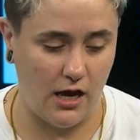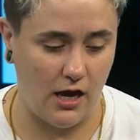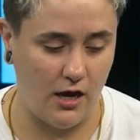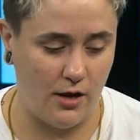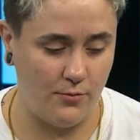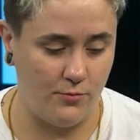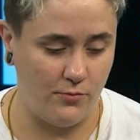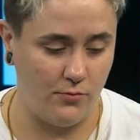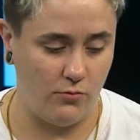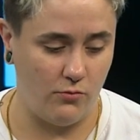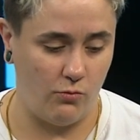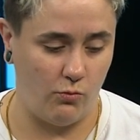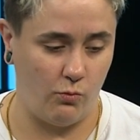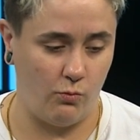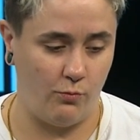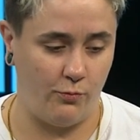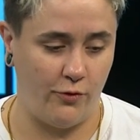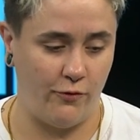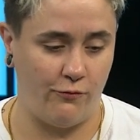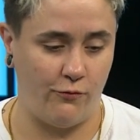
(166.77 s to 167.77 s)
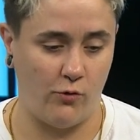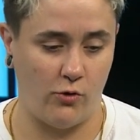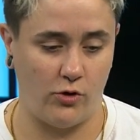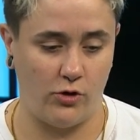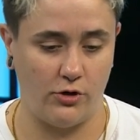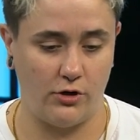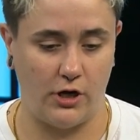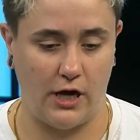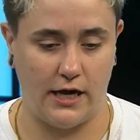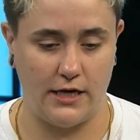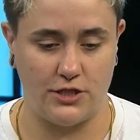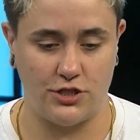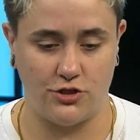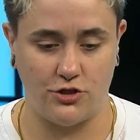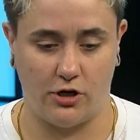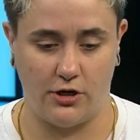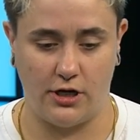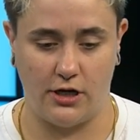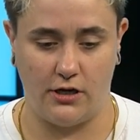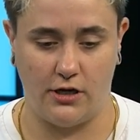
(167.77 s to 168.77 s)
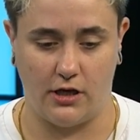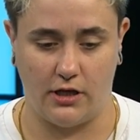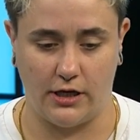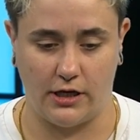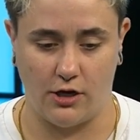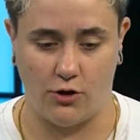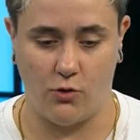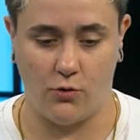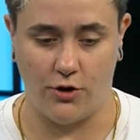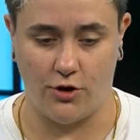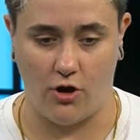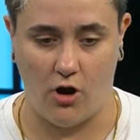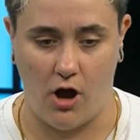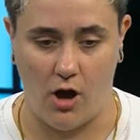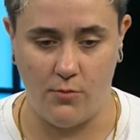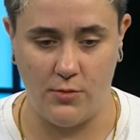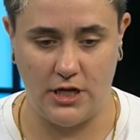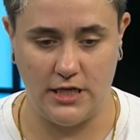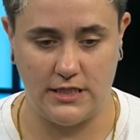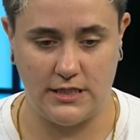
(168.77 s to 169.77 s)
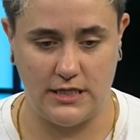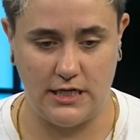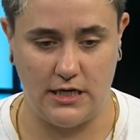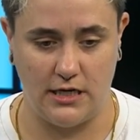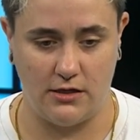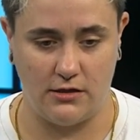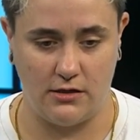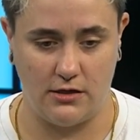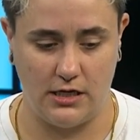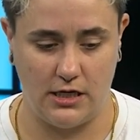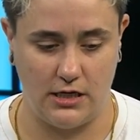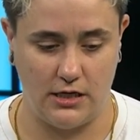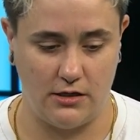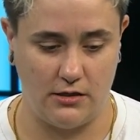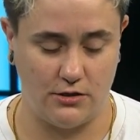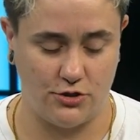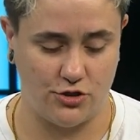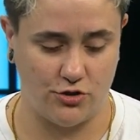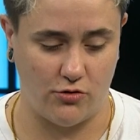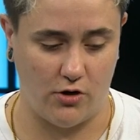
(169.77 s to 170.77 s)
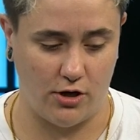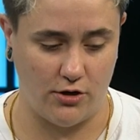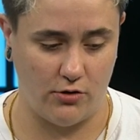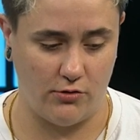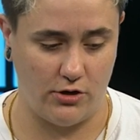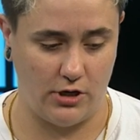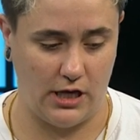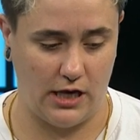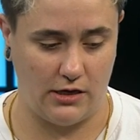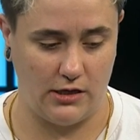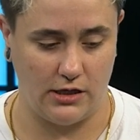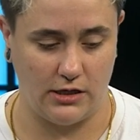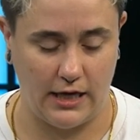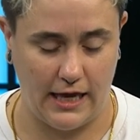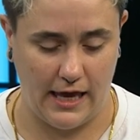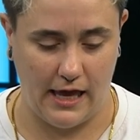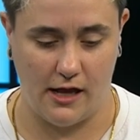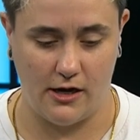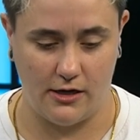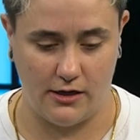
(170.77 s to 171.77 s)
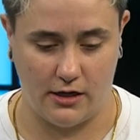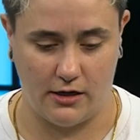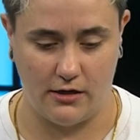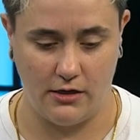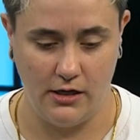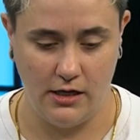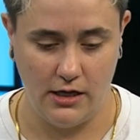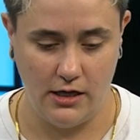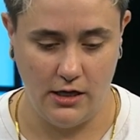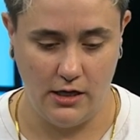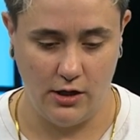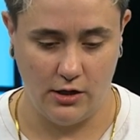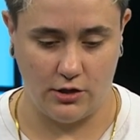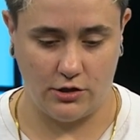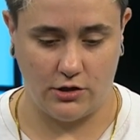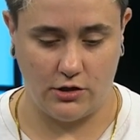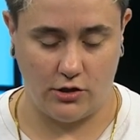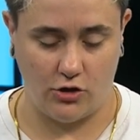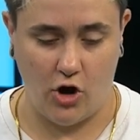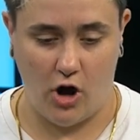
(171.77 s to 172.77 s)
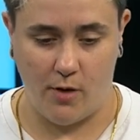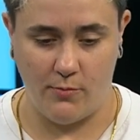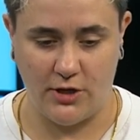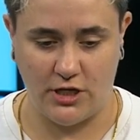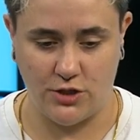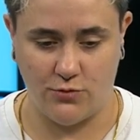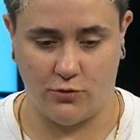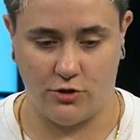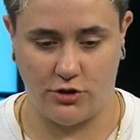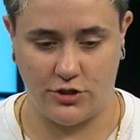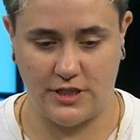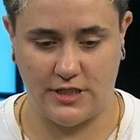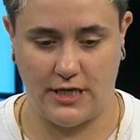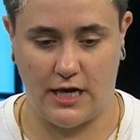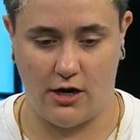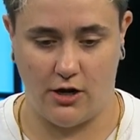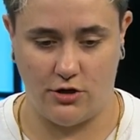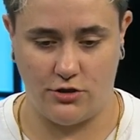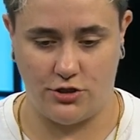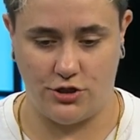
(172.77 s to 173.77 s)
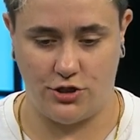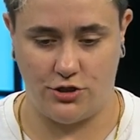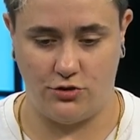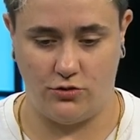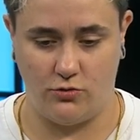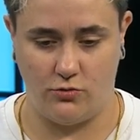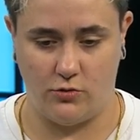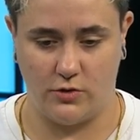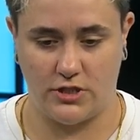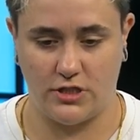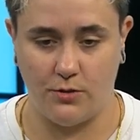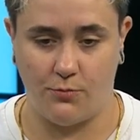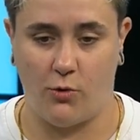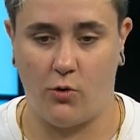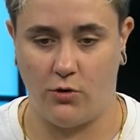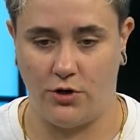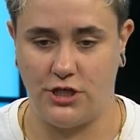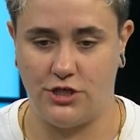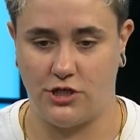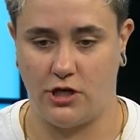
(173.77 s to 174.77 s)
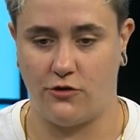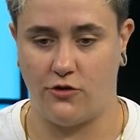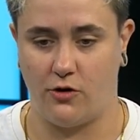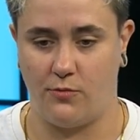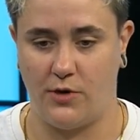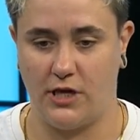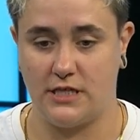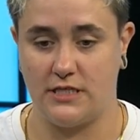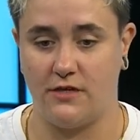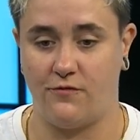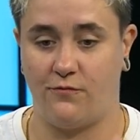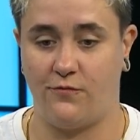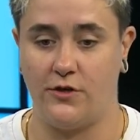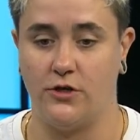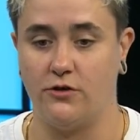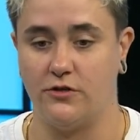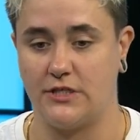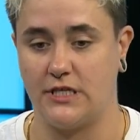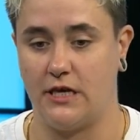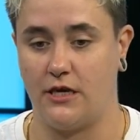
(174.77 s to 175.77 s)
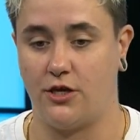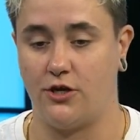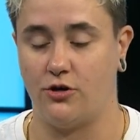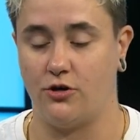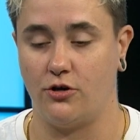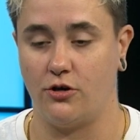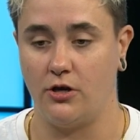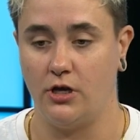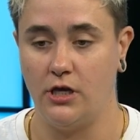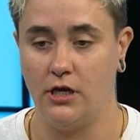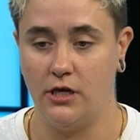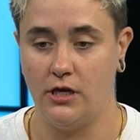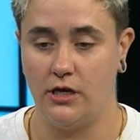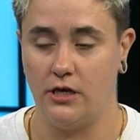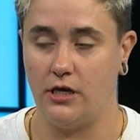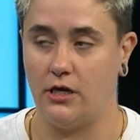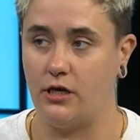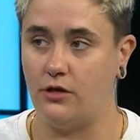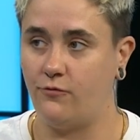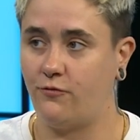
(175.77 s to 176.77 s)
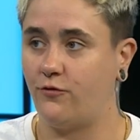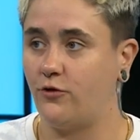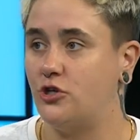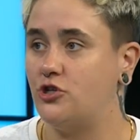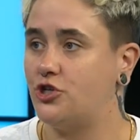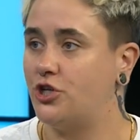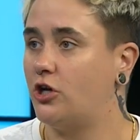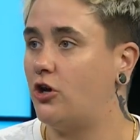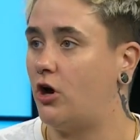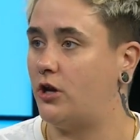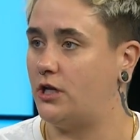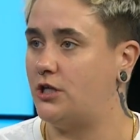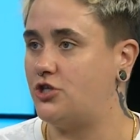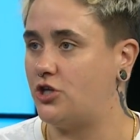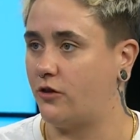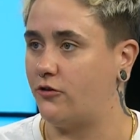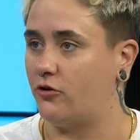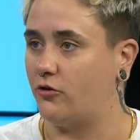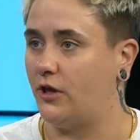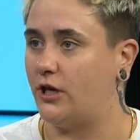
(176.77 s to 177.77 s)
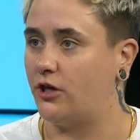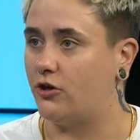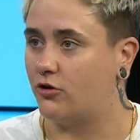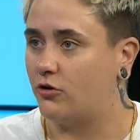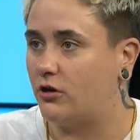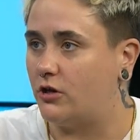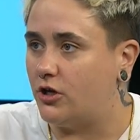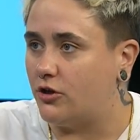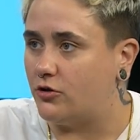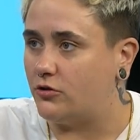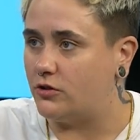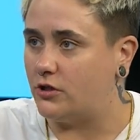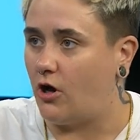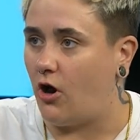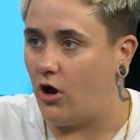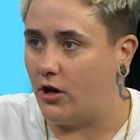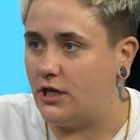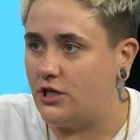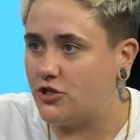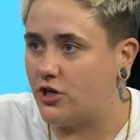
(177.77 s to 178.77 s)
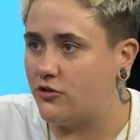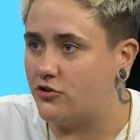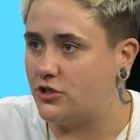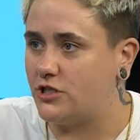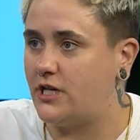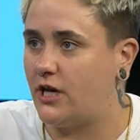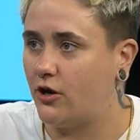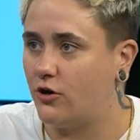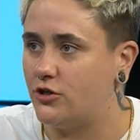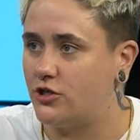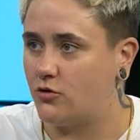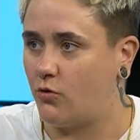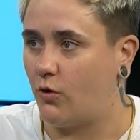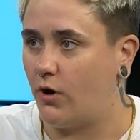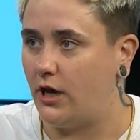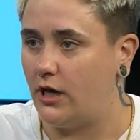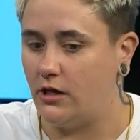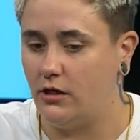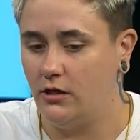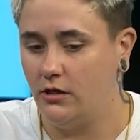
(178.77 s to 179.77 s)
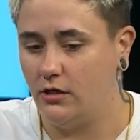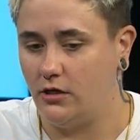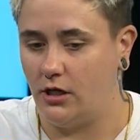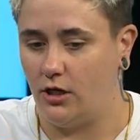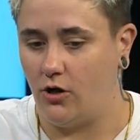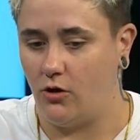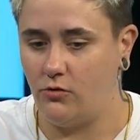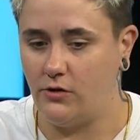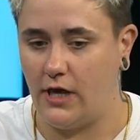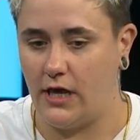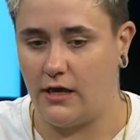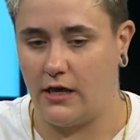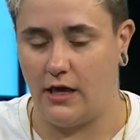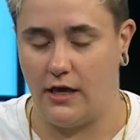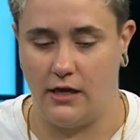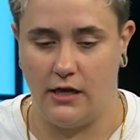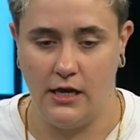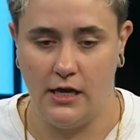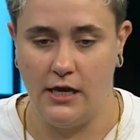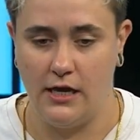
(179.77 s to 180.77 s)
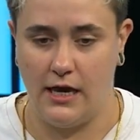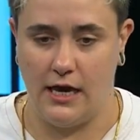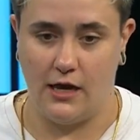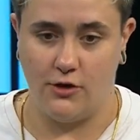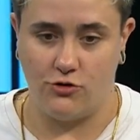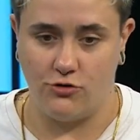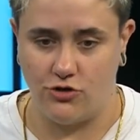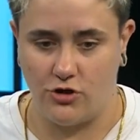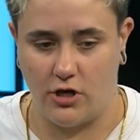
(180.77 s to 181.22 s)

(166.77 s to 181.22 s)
um, before I started uh, like a queer comedy scene in Toronto and in Canada, comics were scared to support each other because it feels like you're infringing on each other, like you're you're on each other's territory. You know, like uh, Andrew